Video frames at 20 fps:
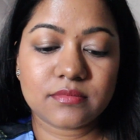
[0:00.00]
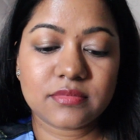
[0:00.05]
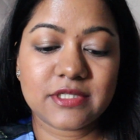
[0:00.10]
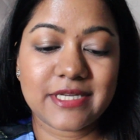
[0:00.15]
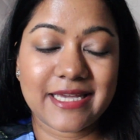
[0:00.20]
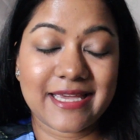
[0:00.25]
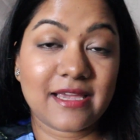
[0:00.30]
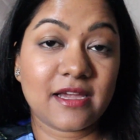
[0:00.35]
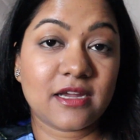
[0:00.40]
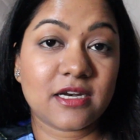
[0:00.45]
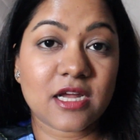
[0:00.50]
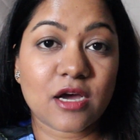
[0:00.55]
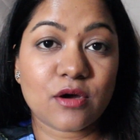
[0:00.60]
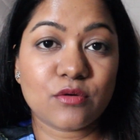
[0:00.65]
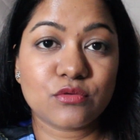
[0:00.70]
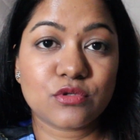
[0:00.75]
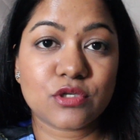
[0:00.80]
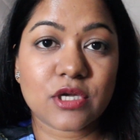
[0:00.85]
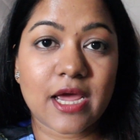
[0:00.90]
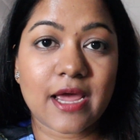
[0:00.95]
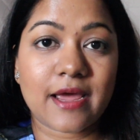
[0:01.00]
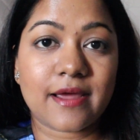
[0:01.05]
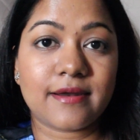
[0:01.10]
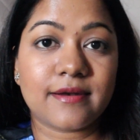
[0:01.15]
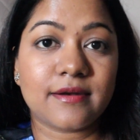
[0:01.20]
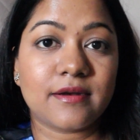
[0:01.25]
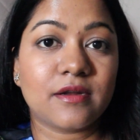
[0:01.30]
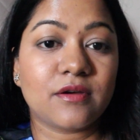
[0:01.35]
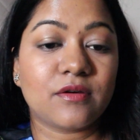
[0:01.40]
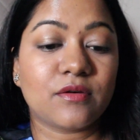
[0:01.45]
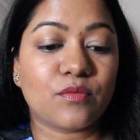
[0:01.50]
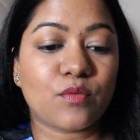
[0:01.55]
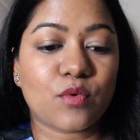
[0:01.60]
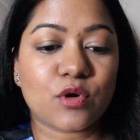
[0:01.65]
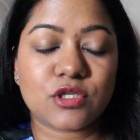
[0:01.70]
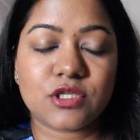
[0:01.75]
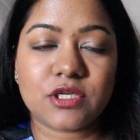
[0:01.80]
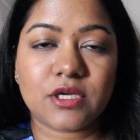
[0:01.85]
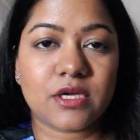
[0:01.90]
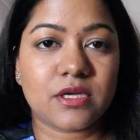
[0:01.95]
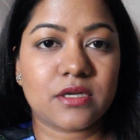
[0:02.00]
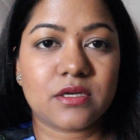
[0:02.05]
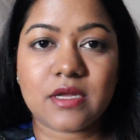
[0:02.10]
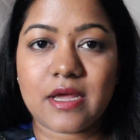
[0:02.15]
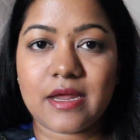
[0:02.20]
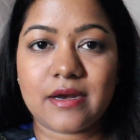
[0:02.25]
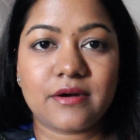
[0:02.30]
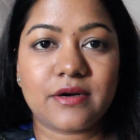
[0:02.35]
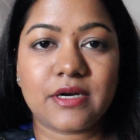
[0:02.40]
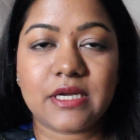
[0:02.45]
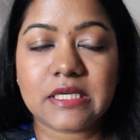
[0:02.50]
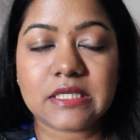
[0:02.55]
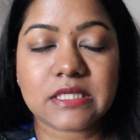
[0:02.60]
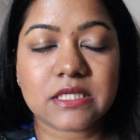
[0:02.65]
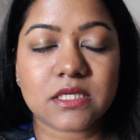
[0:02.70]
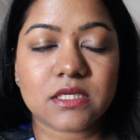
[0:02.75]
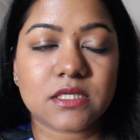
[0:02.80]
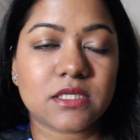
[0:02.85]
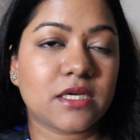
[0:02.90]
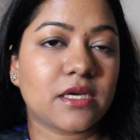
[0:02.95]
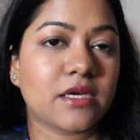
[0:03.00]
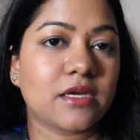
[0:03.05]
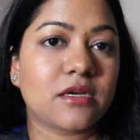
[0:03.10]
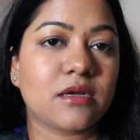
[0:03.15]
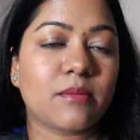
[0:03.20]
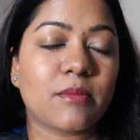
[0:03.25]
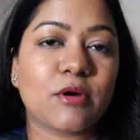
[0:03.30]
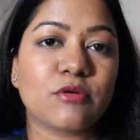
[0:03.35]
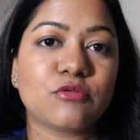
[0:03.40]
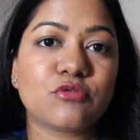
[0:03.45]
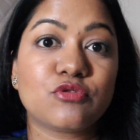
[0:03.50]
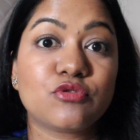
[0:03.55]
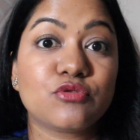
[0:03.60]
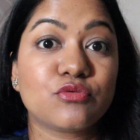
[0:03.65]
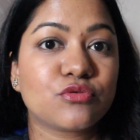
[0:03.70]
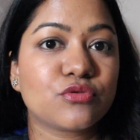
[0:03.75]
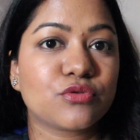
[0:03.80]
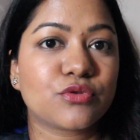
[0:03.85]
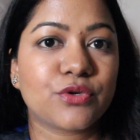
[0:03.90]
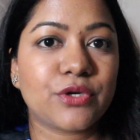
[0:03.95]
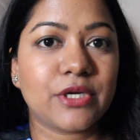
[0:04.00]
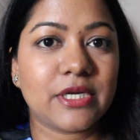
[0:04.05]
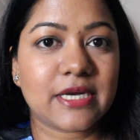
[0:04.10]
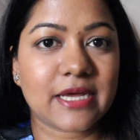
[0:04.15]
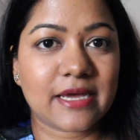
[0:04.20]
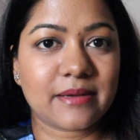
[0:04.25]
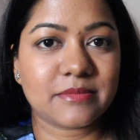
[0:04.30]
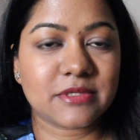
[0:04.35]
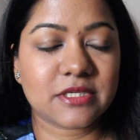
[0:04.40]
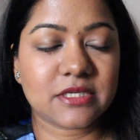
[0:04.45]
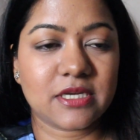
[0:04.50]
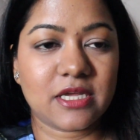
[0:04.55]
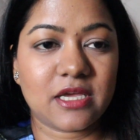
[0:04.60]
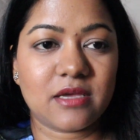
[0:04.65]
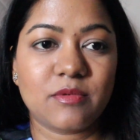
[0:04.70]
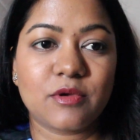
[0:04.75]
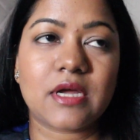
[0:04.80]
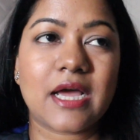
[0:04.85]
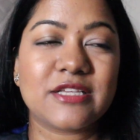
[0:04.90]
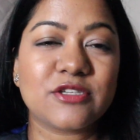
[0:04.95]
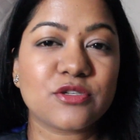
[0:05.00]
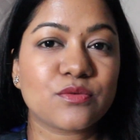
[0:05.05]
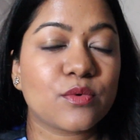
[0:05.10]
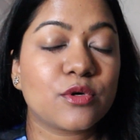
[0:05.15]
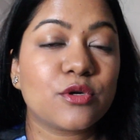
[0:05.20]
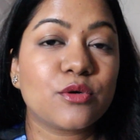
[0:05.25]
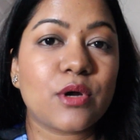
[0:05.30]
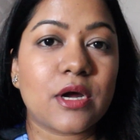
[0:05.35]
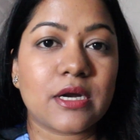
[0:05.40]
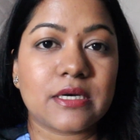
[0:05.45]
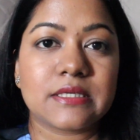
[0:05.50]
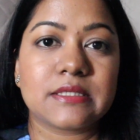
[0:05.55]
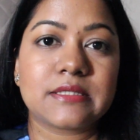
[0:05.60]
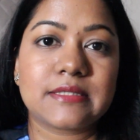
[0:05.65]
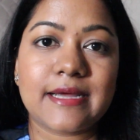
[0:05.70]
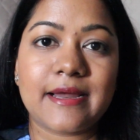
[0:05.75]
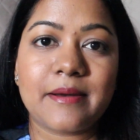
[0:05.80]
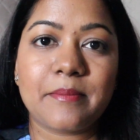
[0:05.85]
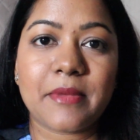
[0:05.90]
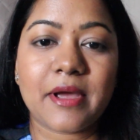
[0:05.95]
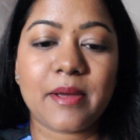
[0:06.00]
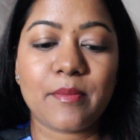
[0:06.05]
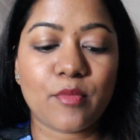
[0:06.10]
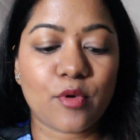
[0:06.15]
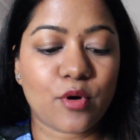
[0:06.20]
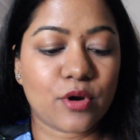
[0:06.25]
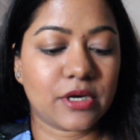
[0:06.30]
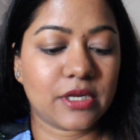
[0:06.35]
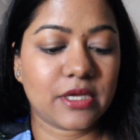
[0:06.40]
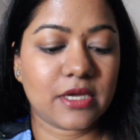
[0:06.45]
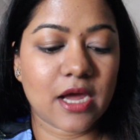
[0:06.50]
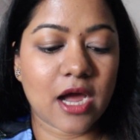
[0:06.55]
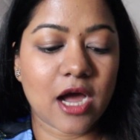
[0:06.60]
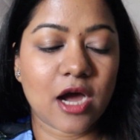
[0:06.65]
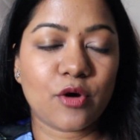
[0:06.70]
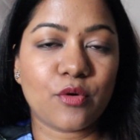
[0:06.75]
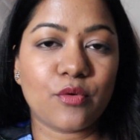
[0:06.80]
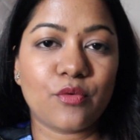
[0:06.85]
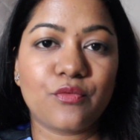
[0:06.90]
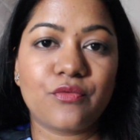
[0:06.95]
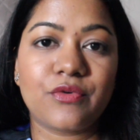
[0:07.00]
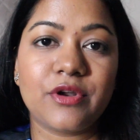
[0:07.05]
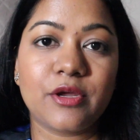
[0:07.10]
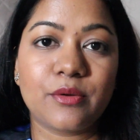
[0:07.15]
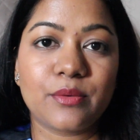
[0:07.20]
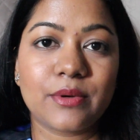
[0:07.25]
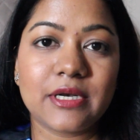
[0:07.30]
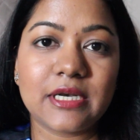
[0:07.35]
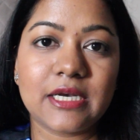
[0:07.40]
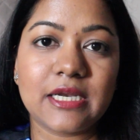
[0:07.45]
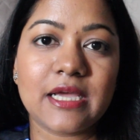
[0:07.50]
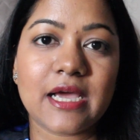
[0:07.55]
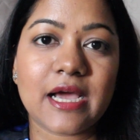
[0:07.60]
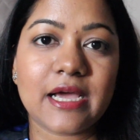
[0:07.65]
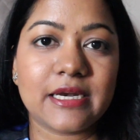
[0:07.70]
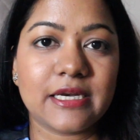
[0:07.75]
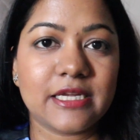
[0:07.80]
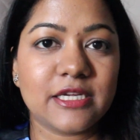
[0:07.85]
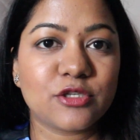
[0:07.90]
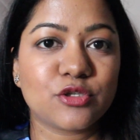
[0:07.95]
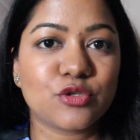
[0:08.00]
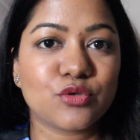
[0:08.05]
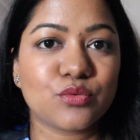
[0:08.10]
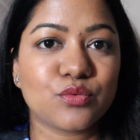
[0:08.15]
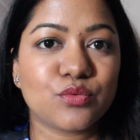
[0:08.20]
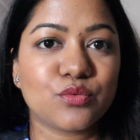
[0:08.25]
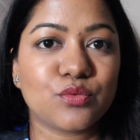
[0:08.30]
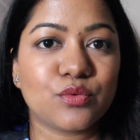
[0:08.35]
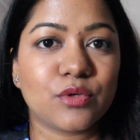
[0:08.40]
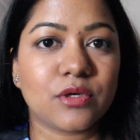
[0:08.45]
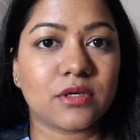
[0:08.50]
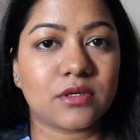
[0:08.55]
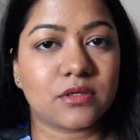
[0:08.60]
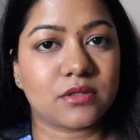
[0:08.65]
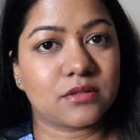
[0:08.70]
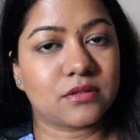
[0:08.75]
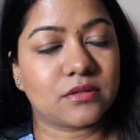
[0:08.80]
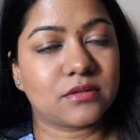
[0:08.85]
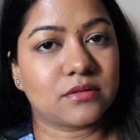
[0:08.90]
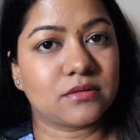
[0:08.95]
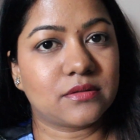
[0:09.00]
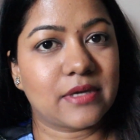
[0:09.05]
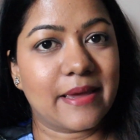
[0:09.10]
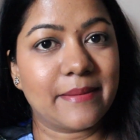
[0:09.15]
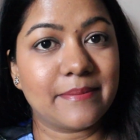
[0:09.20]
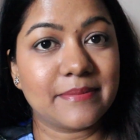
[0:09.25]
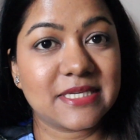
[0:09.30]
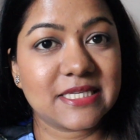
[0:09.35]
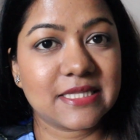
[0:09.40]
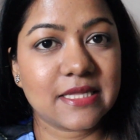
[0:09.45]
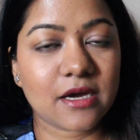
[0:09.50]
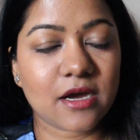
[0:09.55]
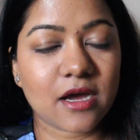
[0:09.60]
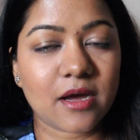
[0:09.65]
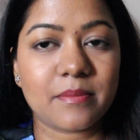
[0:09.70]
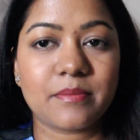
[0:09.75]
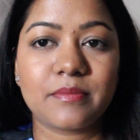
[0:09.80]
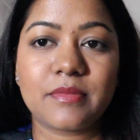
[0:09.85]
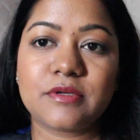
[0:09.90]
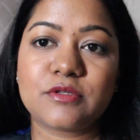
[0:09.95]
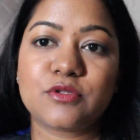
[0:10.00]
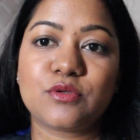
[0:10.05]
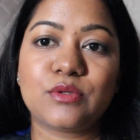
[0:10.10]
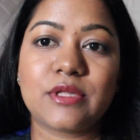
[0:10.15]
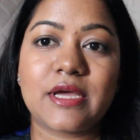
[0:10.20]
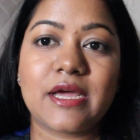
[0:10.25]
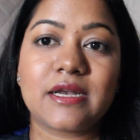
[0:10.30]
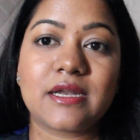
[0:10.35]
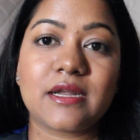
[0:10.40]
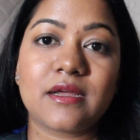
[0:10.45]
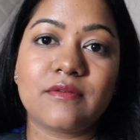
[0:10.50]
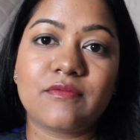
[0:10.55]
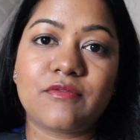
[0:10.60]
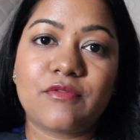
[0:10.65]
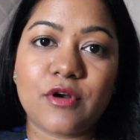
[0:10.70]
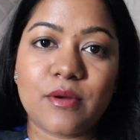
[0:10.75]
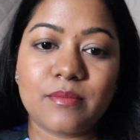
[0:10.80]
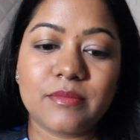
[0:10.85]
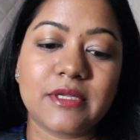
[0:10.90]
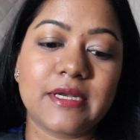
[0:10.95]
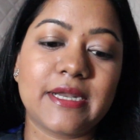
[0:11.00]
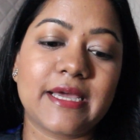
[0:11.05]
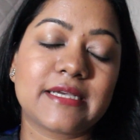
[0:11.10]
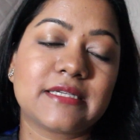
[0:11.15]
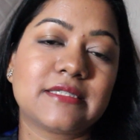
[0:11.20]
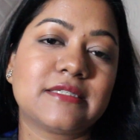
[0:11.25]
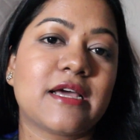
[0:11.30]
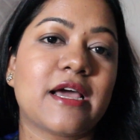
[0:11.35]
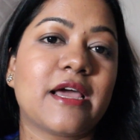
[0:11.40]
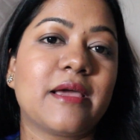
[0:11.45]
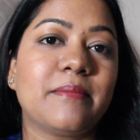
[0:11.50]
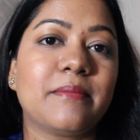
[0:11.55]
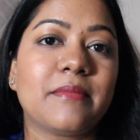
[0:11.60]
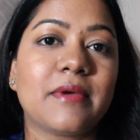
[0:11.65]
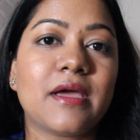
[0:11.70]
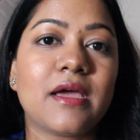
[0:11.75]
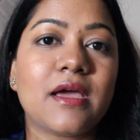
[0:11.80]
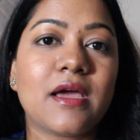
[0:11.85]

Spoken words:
taking it out and washing it and reinserting it about 2 to 3 times a day. I just wanted to understand my body, how frequently I need to empty the cup, so that from the next time